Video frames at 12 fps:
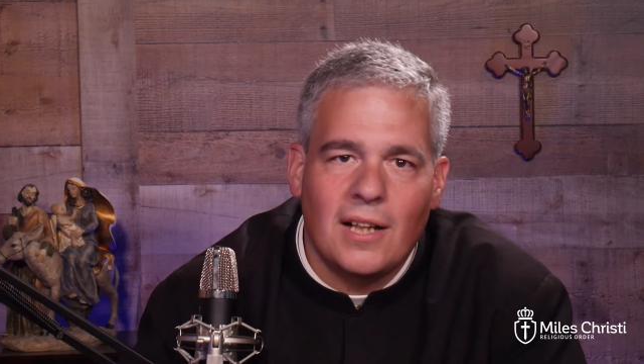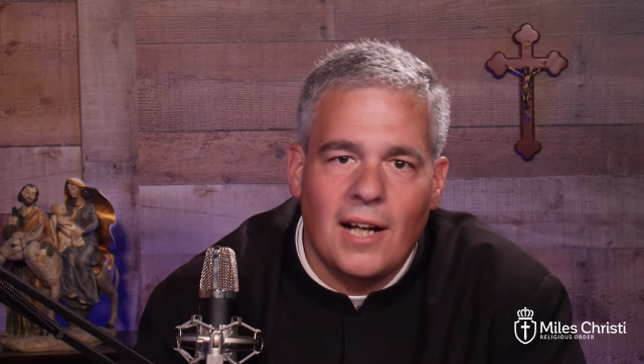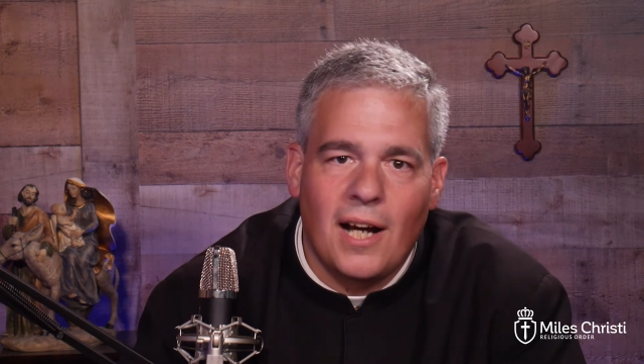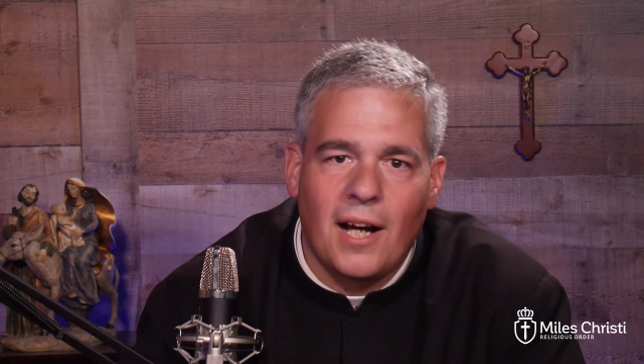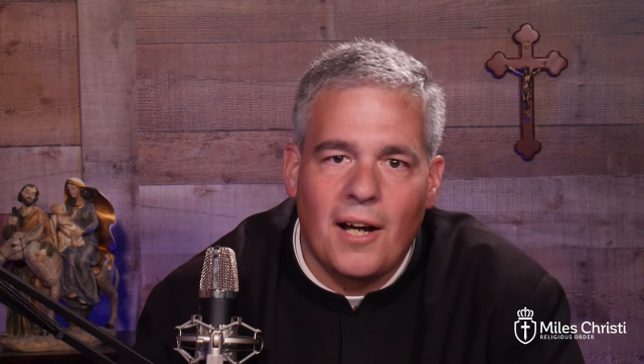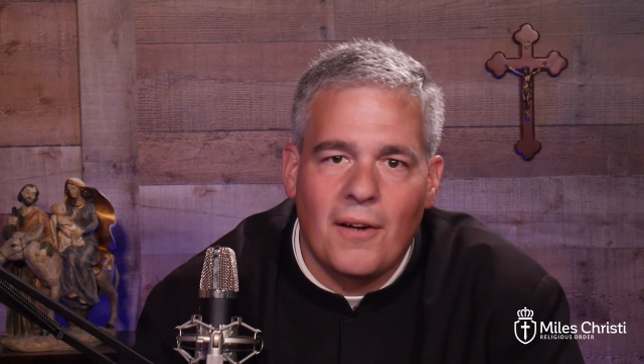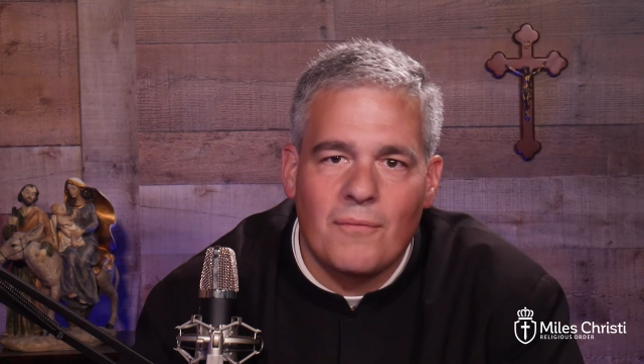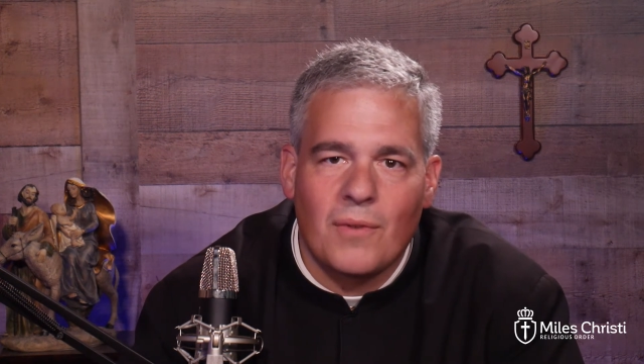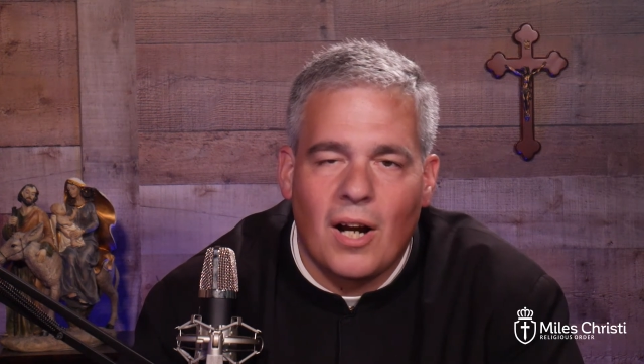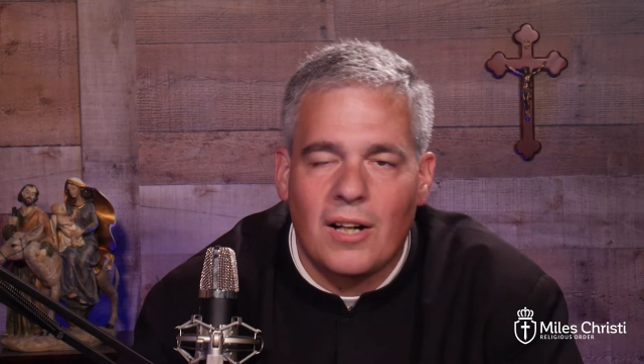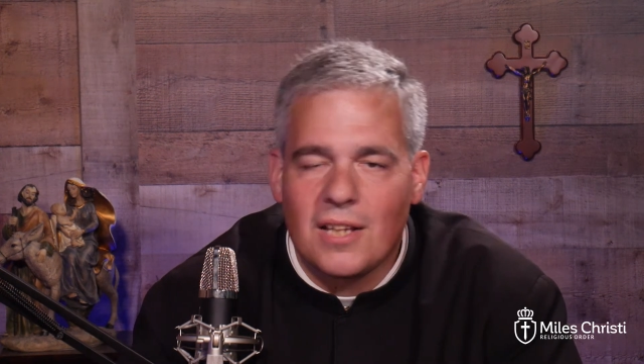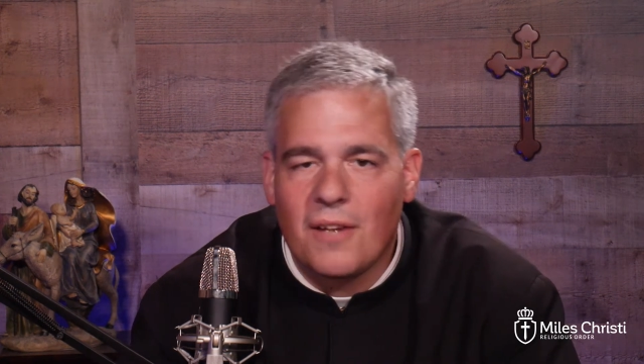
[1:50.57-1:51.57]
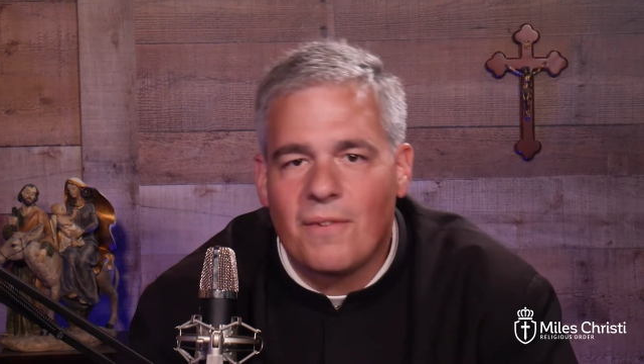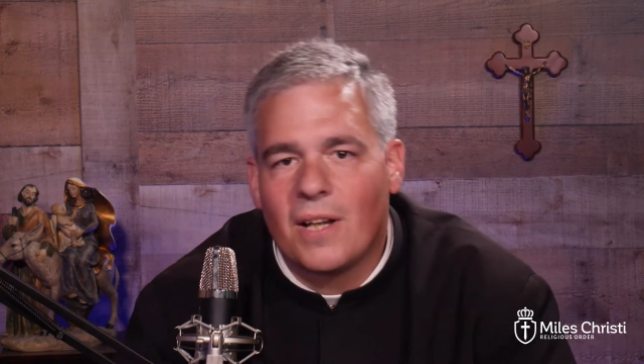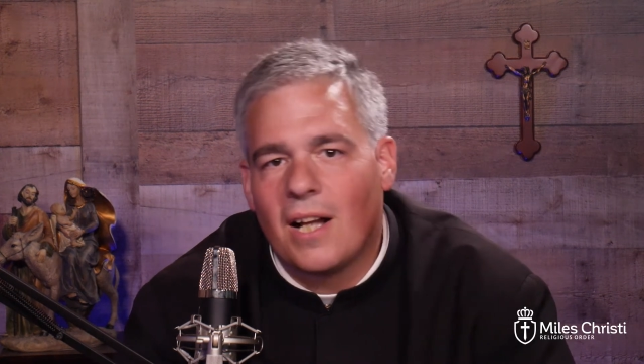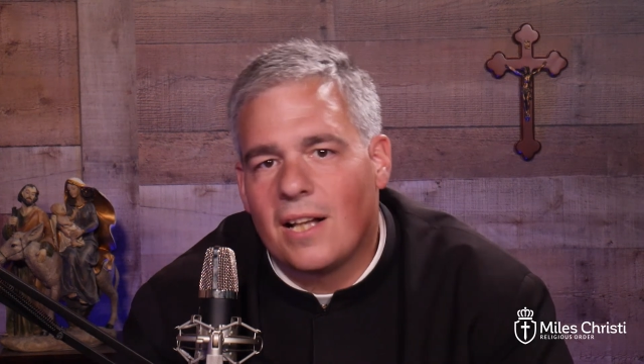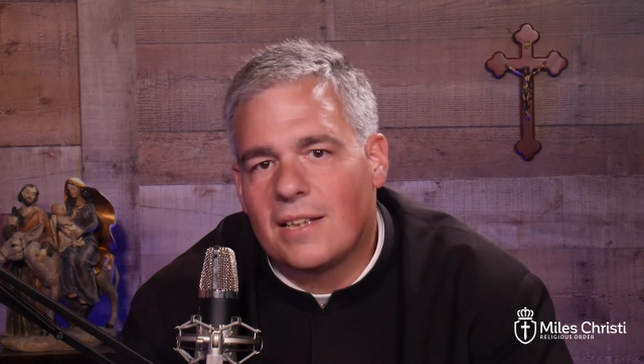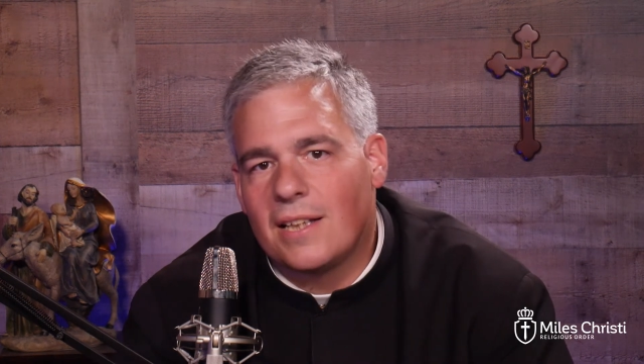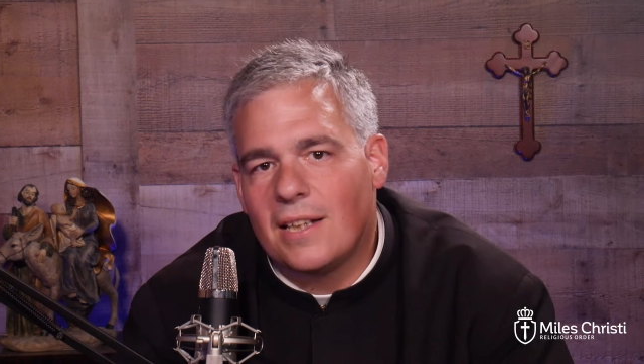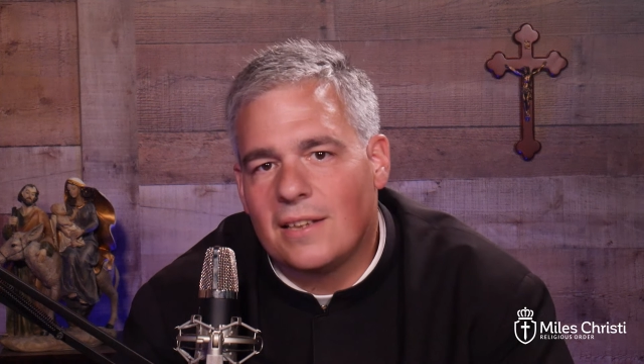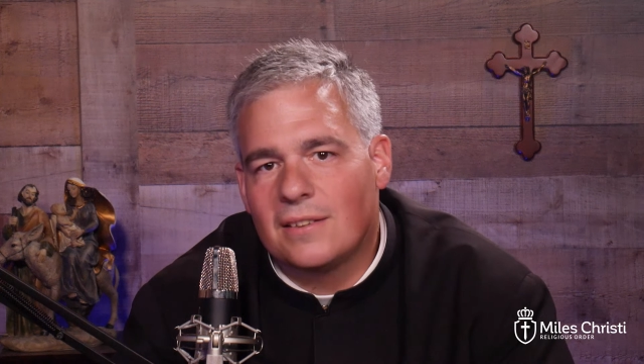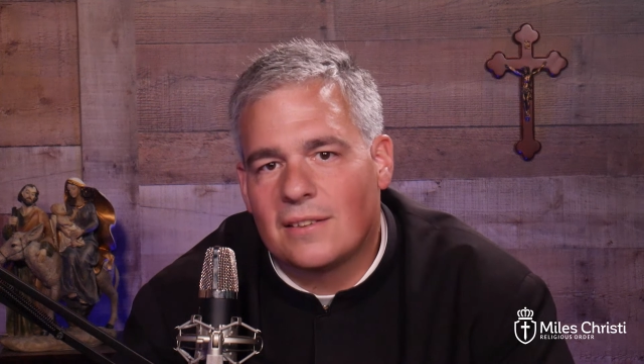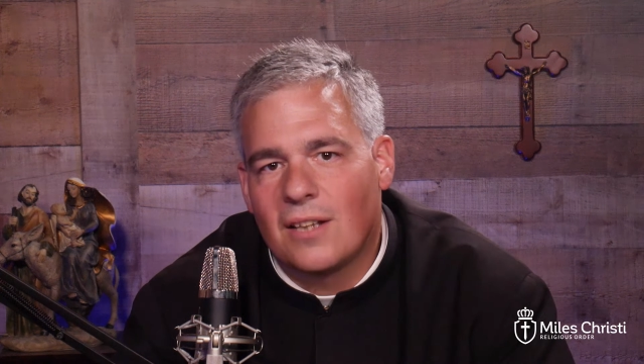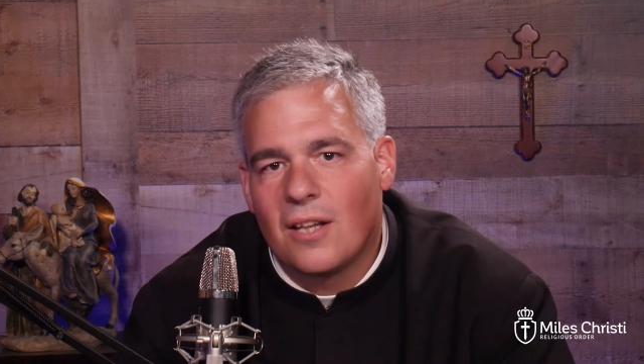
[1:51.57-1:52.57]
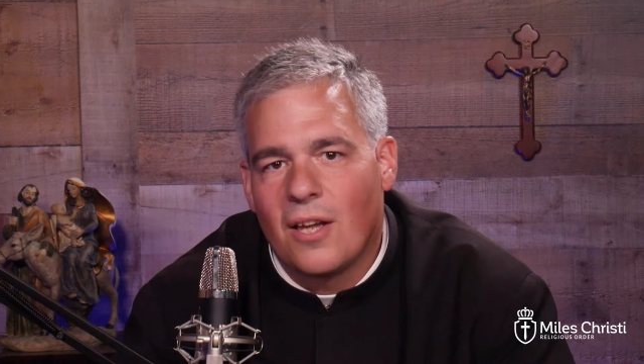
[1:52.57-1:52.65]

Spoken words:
our difficulties,